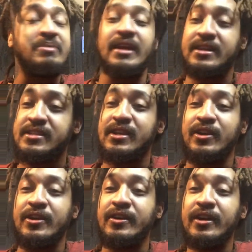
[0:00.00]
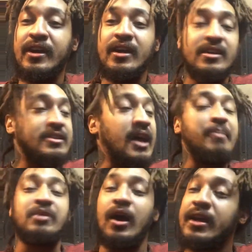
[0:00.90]
texting her.
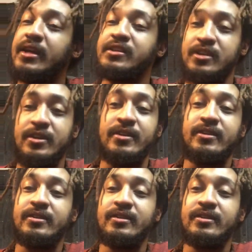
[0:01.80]
Stop talking to her.